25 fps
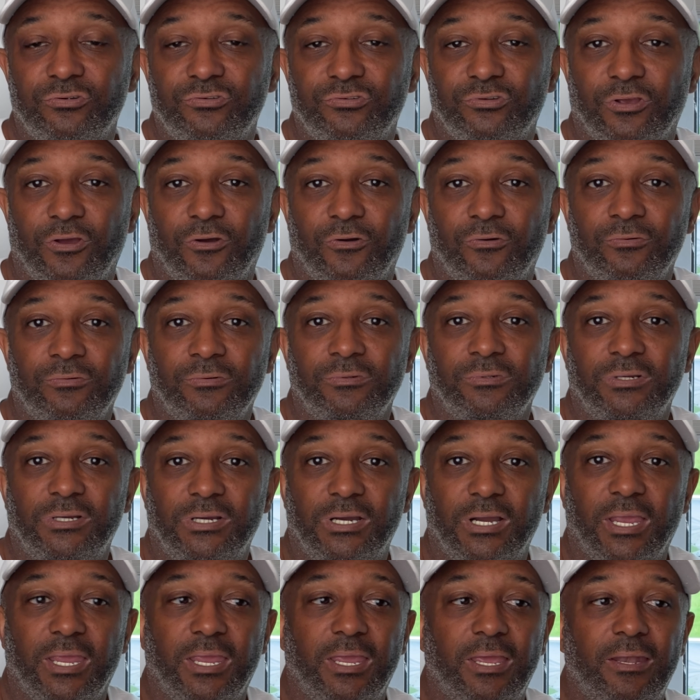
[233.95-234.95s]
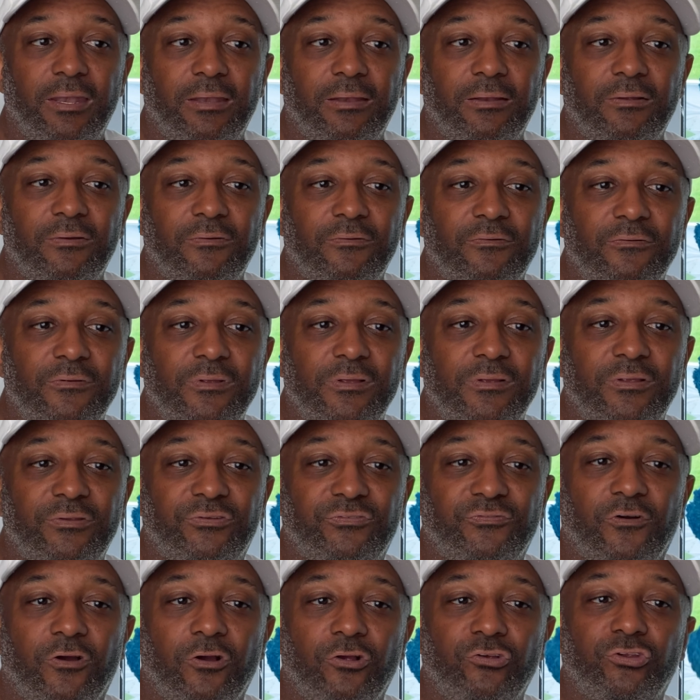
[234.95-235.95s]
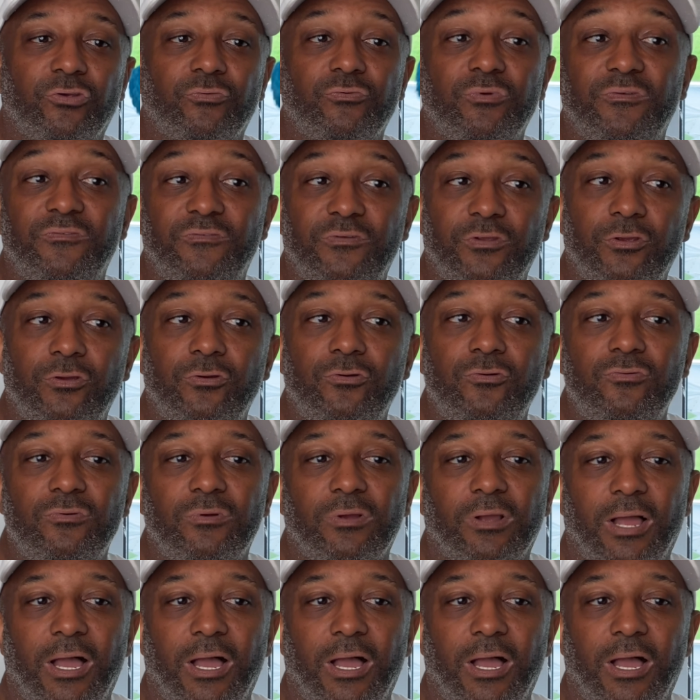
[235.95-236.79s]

So again, as far as a review,